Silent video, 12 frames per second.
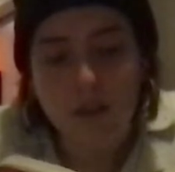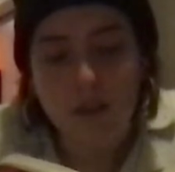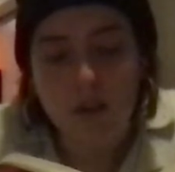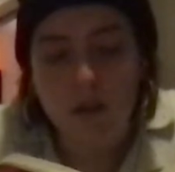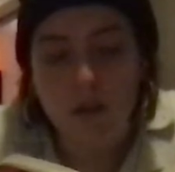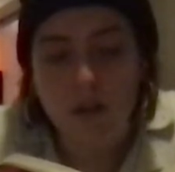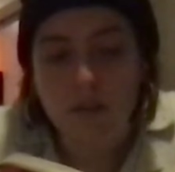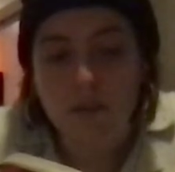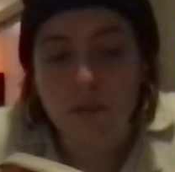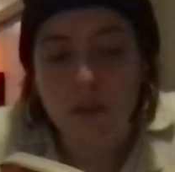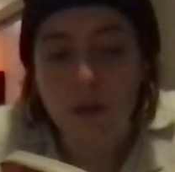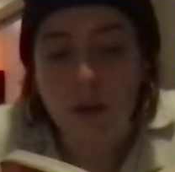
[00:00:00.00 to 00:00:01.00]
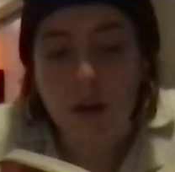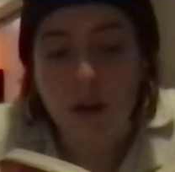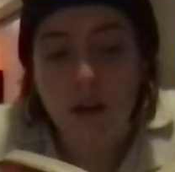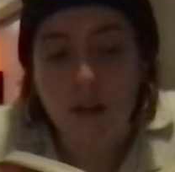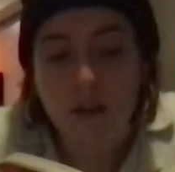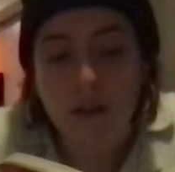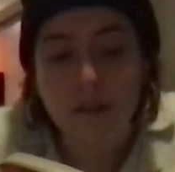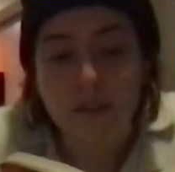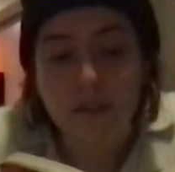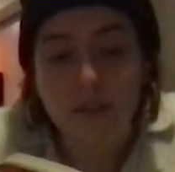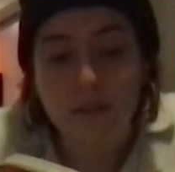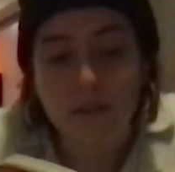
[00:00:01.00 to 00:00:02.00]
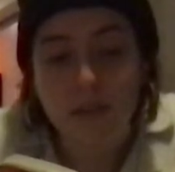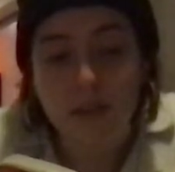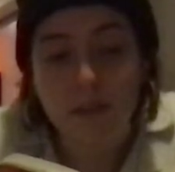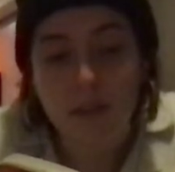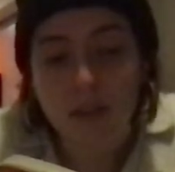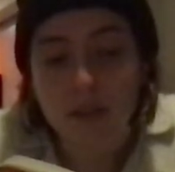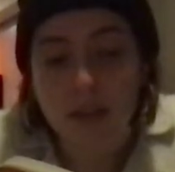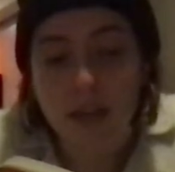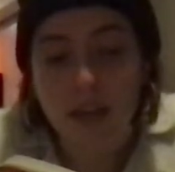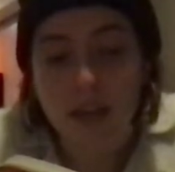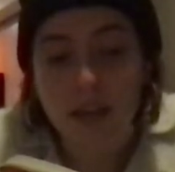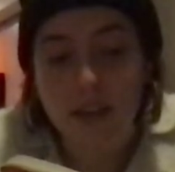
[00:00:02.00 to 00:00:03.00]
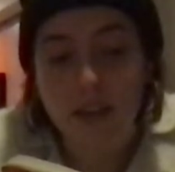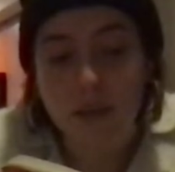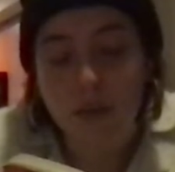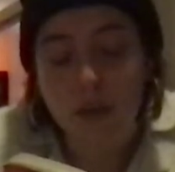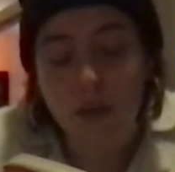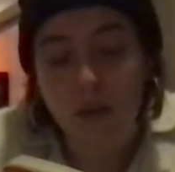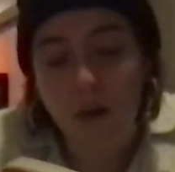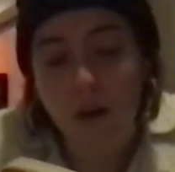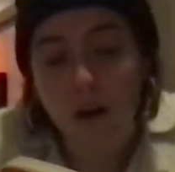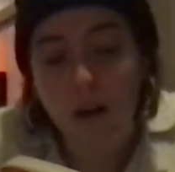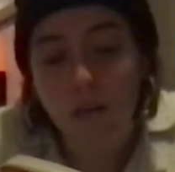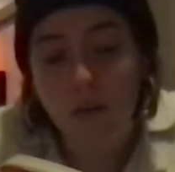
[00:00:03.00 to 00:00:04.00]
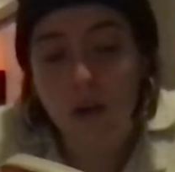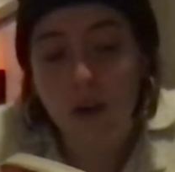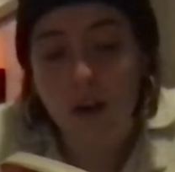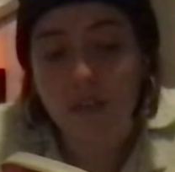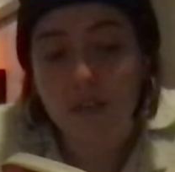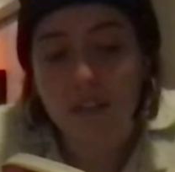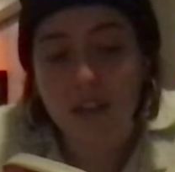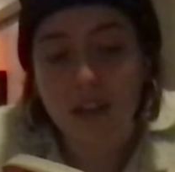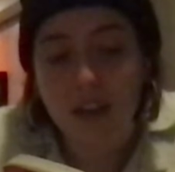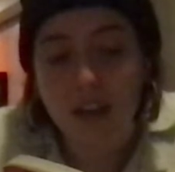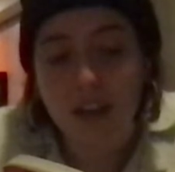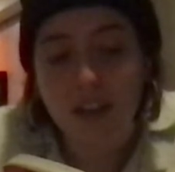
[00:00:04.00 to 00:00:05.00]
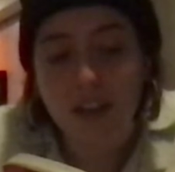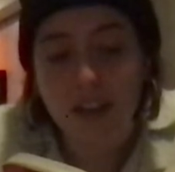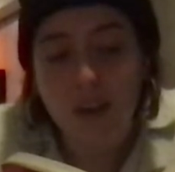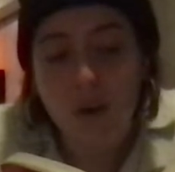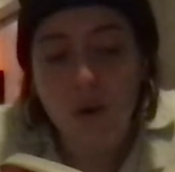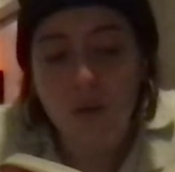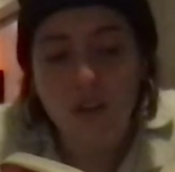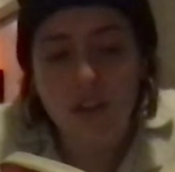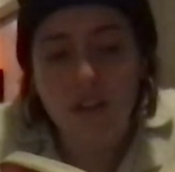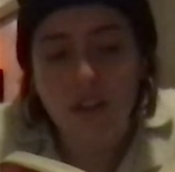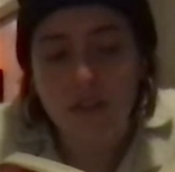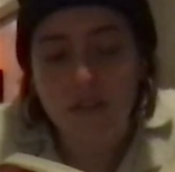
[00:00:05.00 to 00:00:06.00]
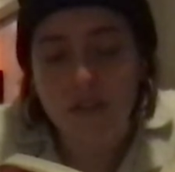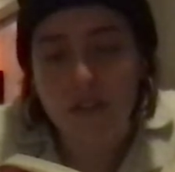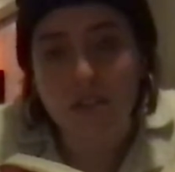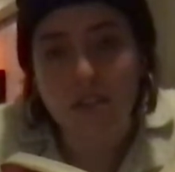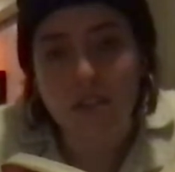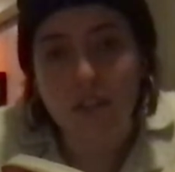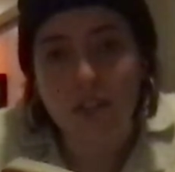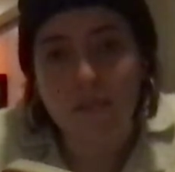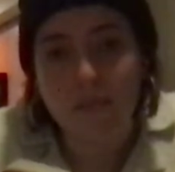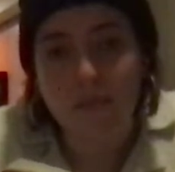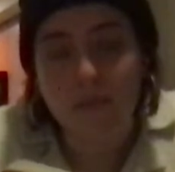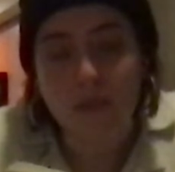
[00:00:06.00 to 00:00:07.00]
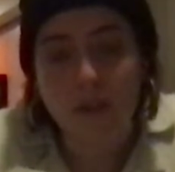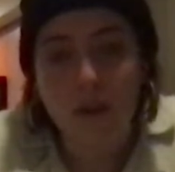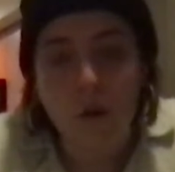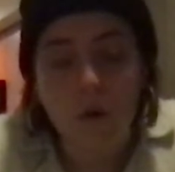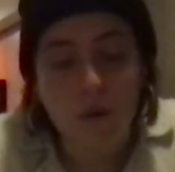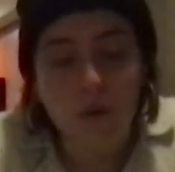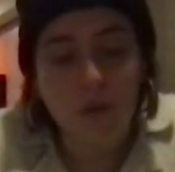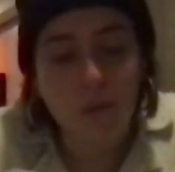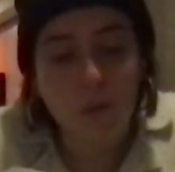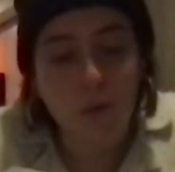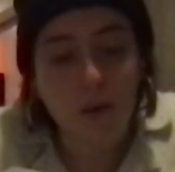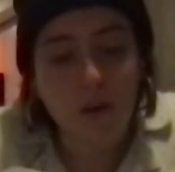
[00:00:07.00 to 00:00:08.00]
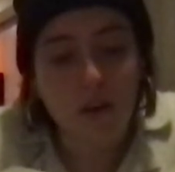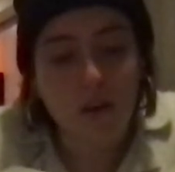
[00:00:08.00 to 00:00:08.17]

Know that if you are hungry for something but you can't think what you are, more often than not, only love-thirsty, only bored.